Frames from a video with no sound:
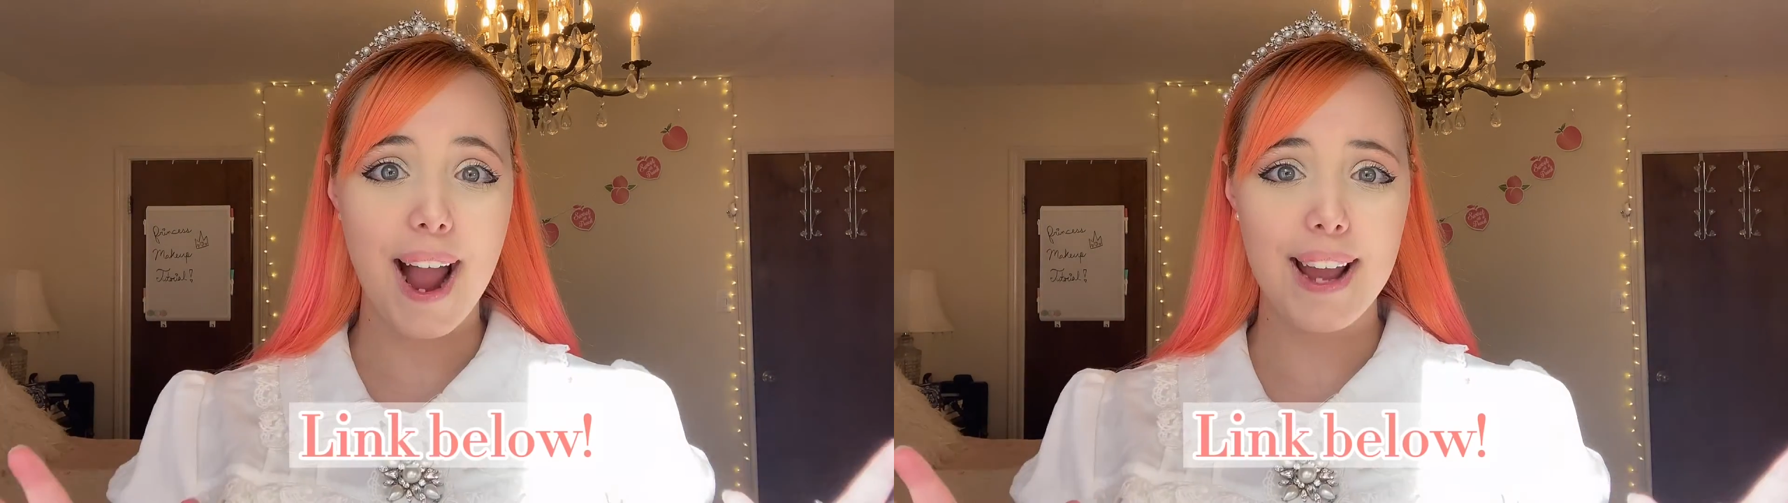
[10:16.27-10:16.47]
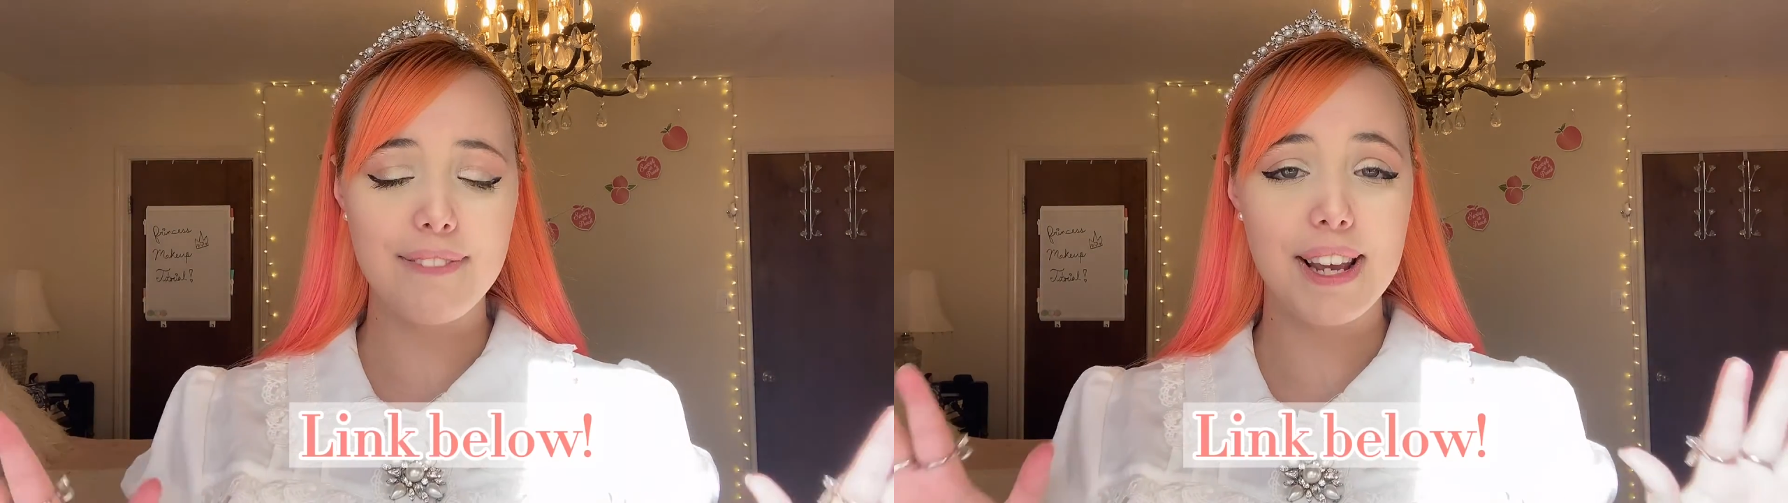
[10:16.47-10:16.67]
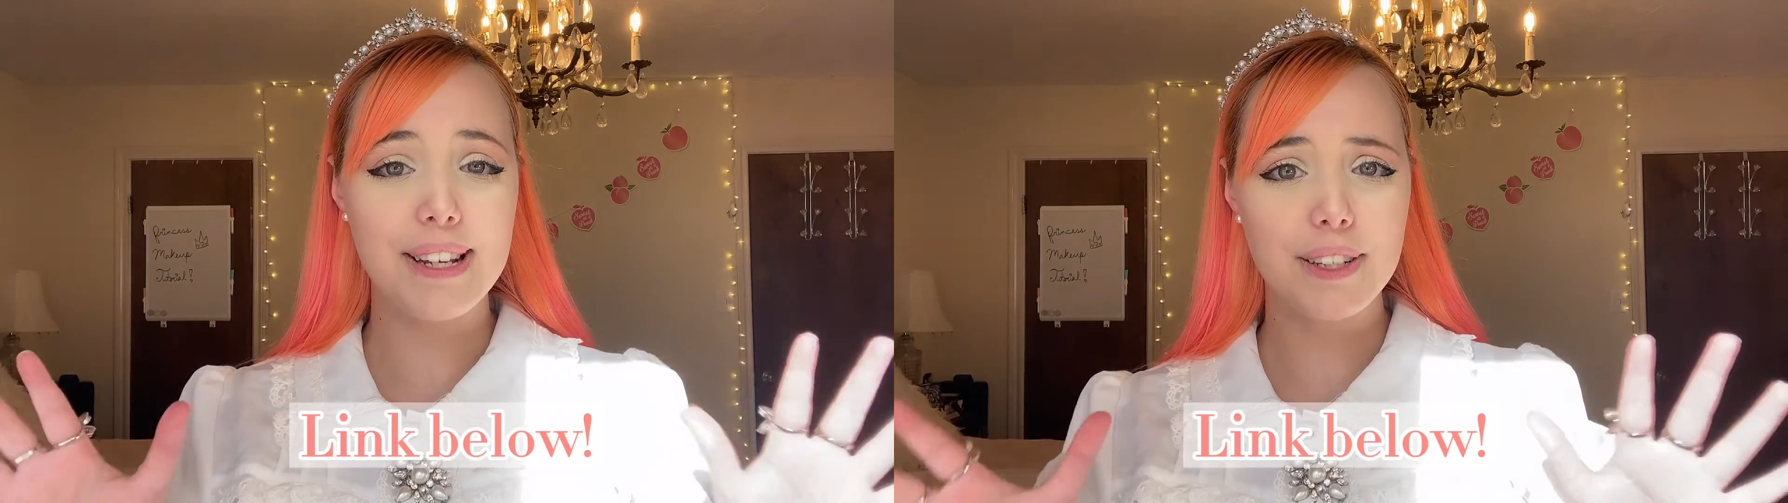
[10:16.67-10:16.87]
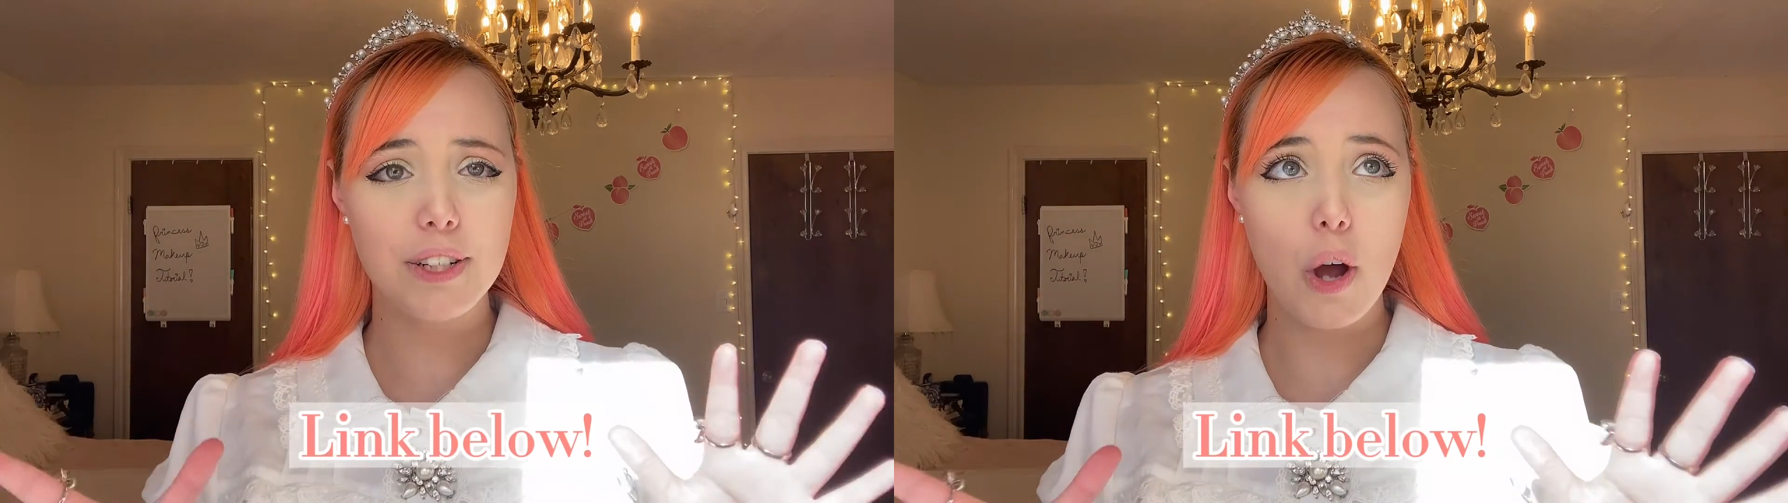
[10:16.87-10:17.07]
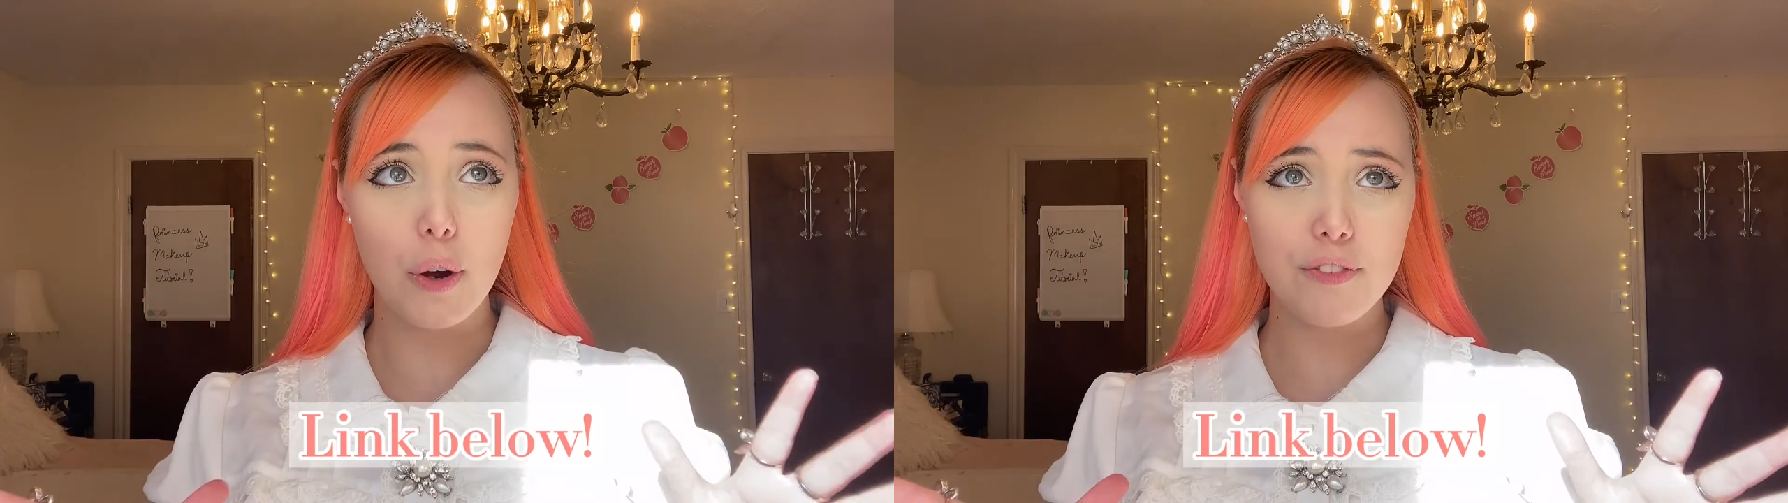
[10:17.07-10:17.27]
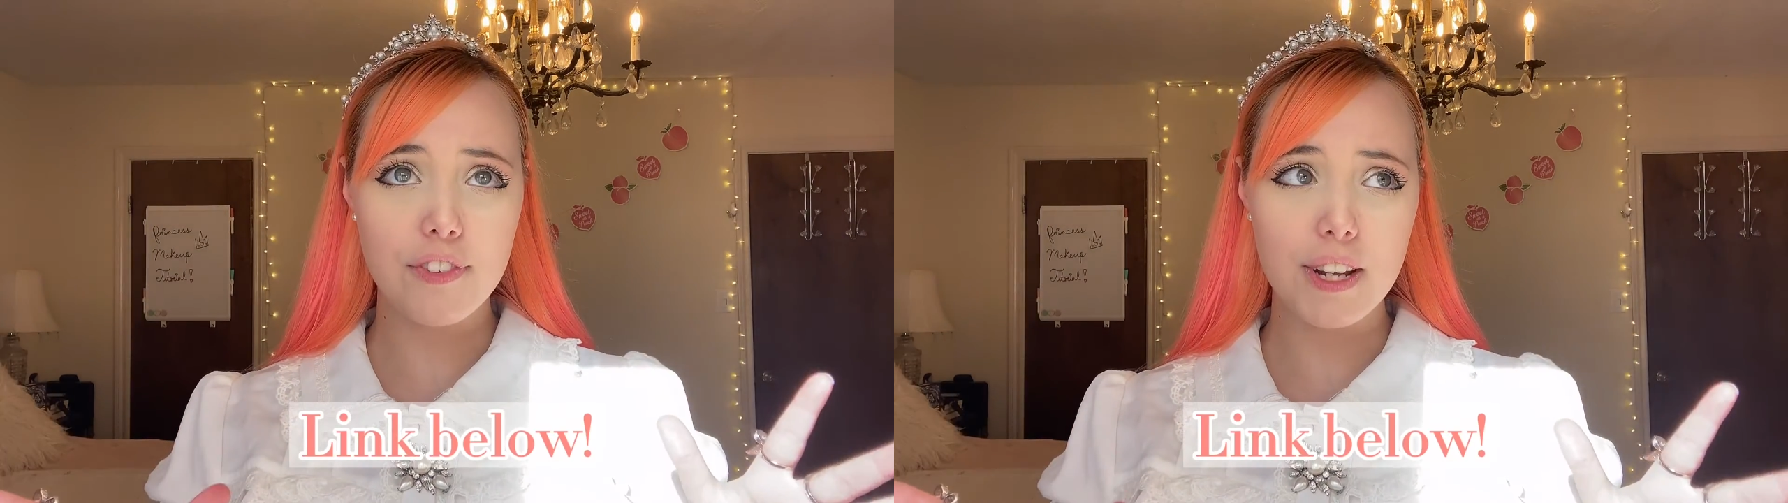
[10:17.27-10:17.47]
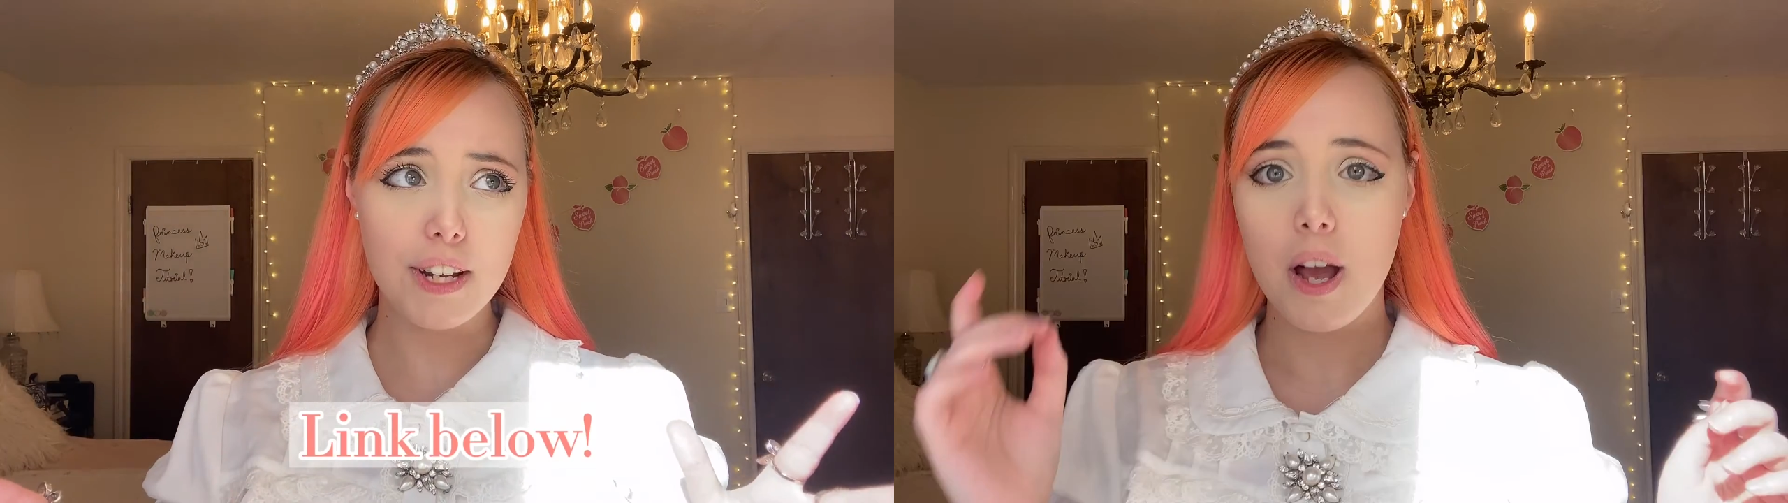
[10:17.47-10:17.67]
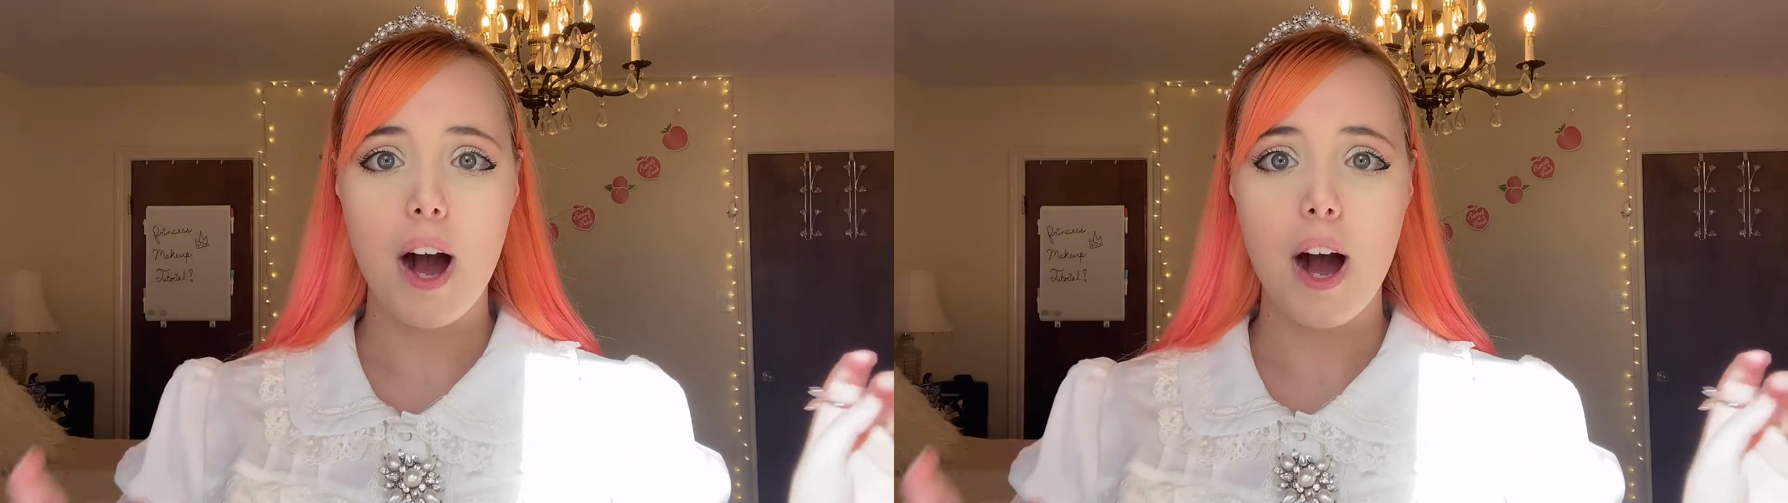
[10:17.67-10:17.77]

I have a Ko-fi